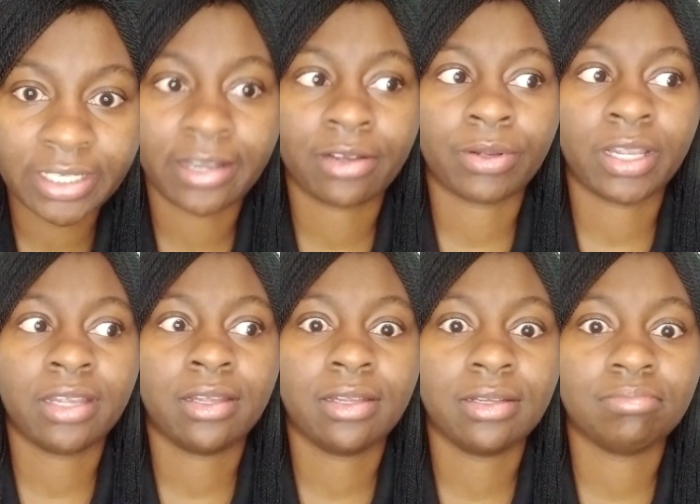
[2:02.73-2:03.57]
out,
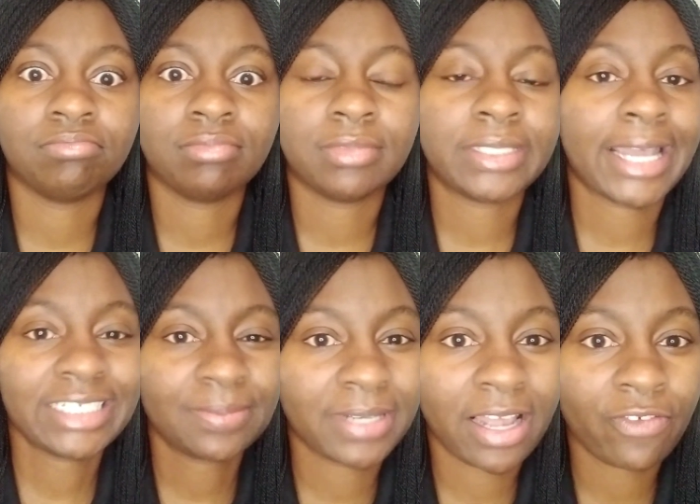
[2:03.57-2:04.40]
and
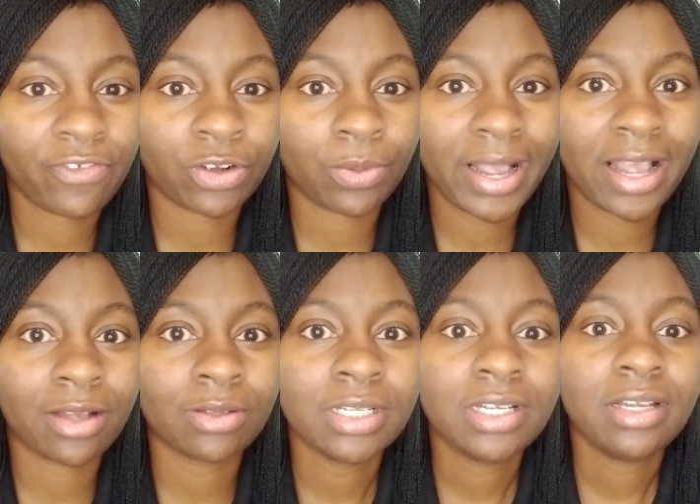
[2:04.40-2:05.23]
that's been out for a
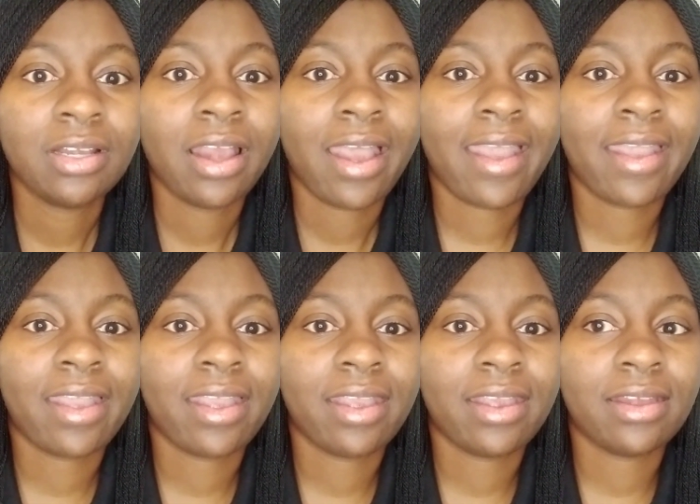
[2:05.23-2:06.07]
while.
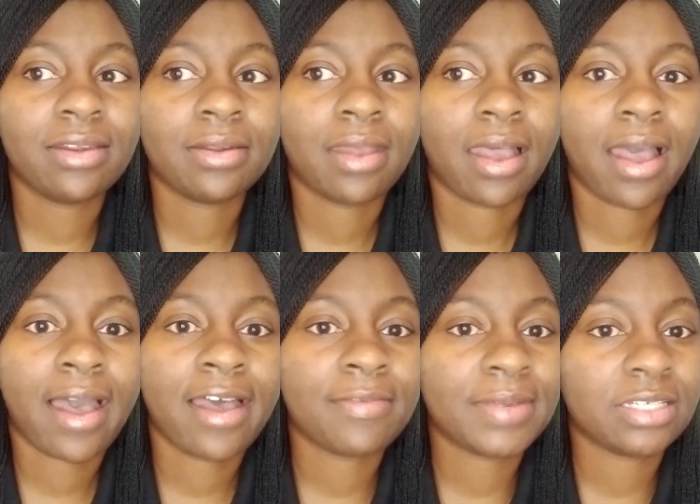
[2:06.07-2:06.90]
And
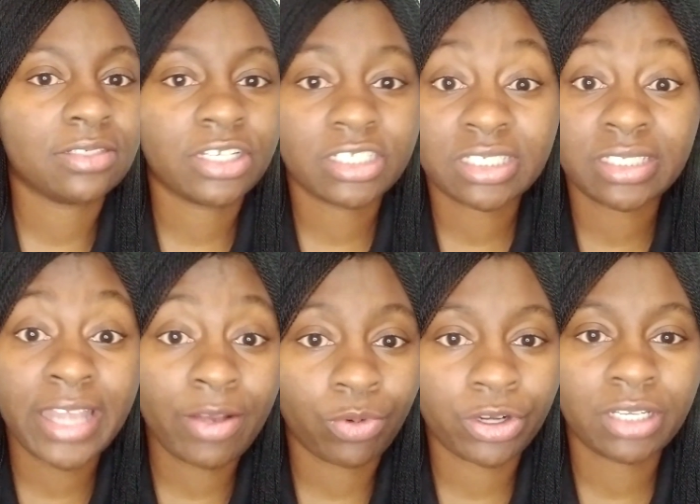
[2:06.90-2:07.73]
I've been just
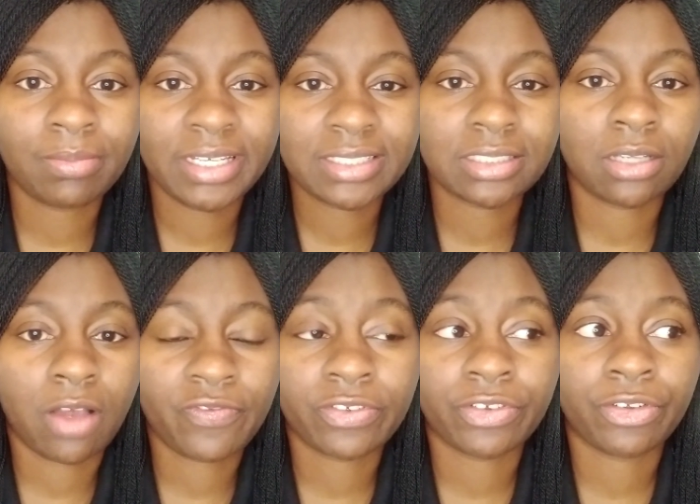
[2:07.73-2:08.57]
networking basically
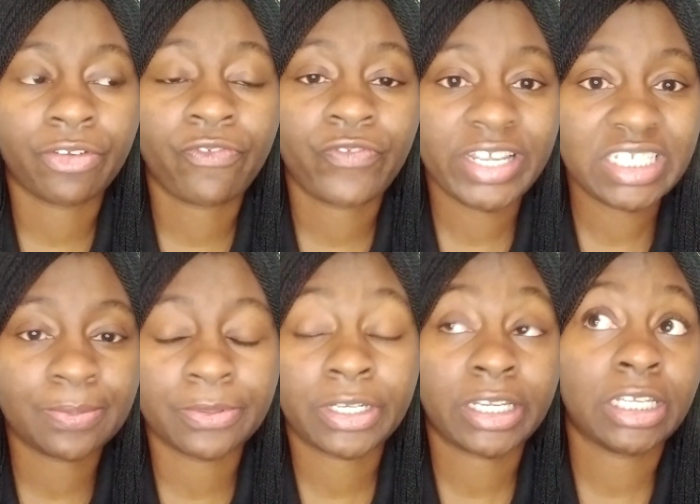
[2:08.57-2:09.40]
off of
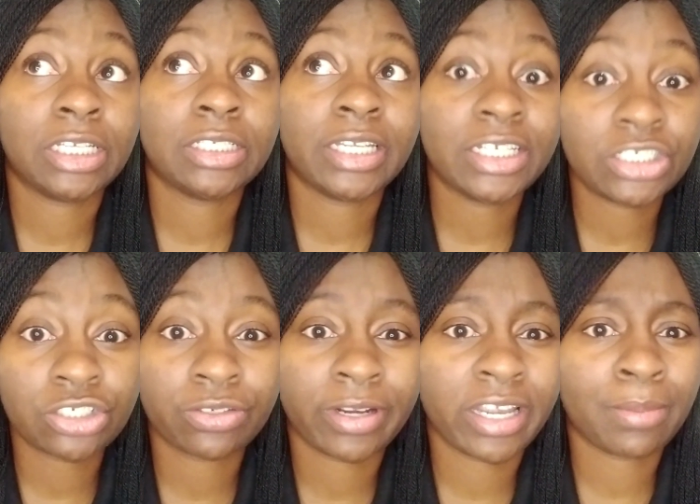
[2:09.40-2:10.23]
Facebook and
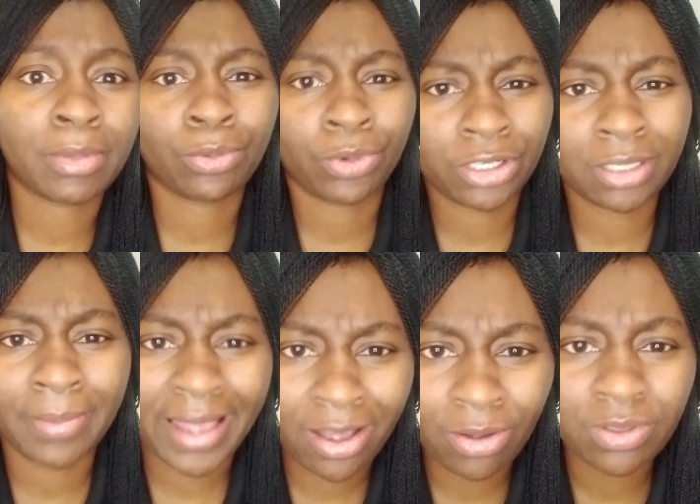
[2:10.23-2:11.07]
Instagram and word of
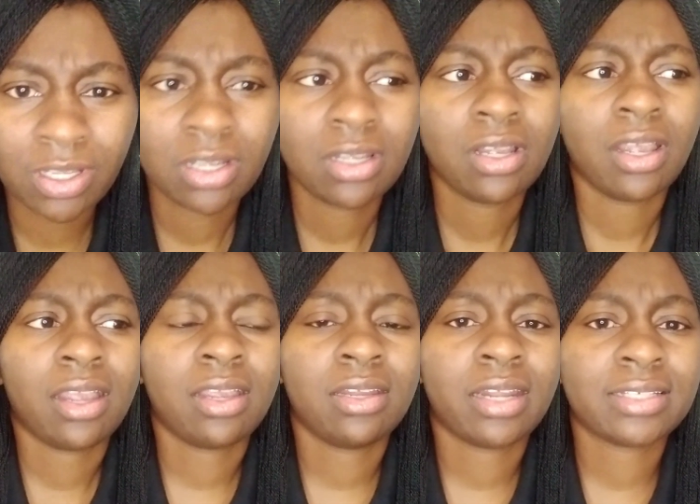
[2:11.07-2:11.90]
mouth.
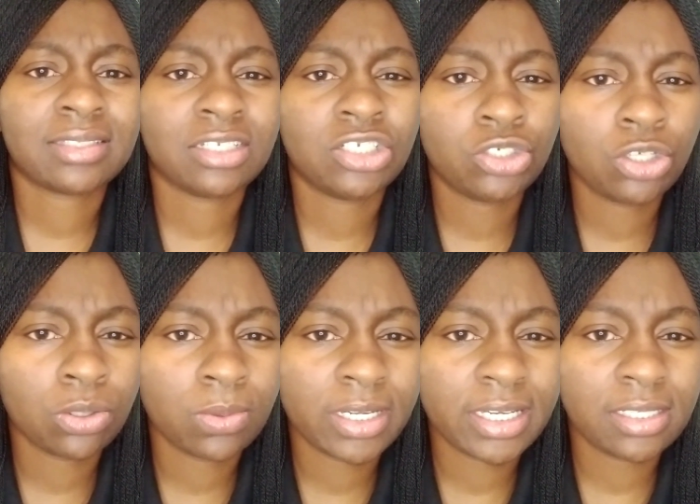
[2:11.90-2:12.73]
And I said, you
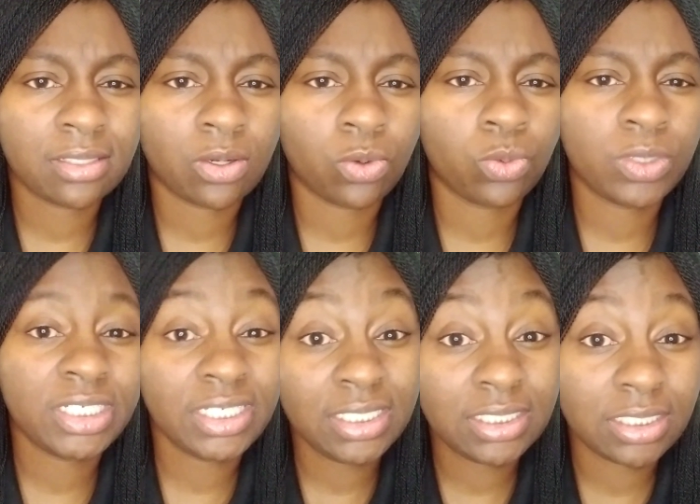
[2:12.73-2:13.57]
know what? We
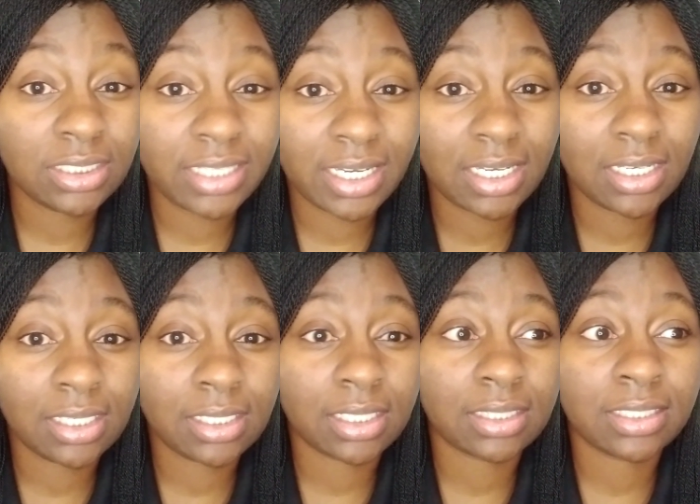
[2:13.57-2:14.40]
need to
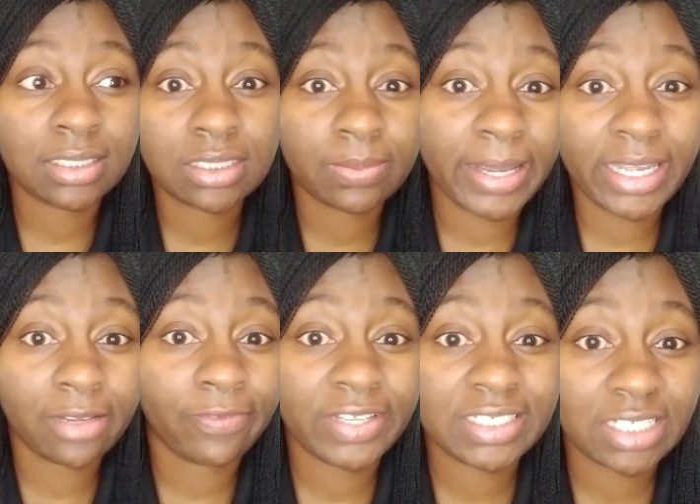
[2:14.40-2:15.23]
take this
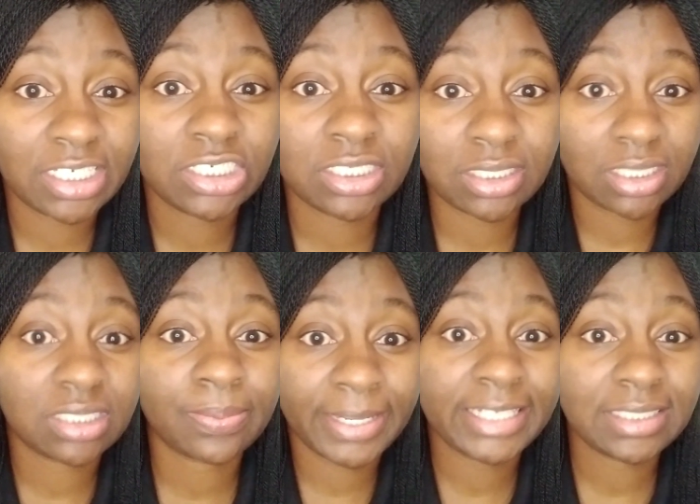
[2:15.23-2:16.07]
manifestation, this
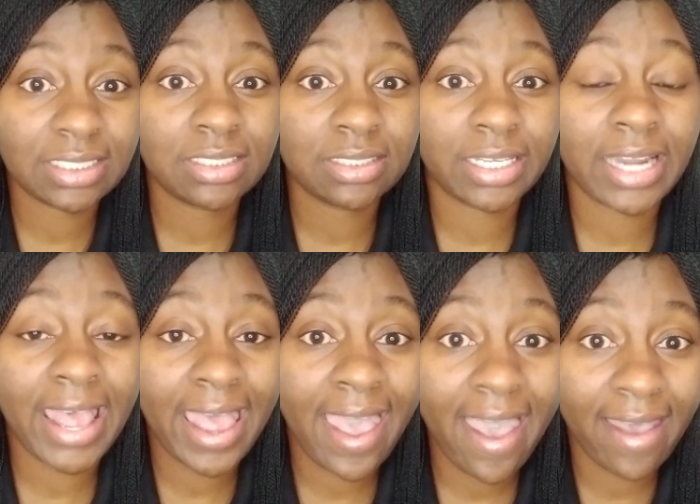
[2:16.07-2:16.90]
blessing that I
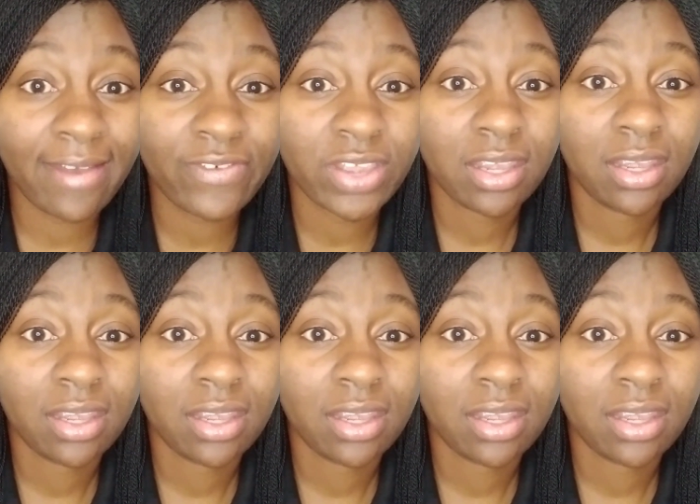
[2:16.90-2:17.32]
have,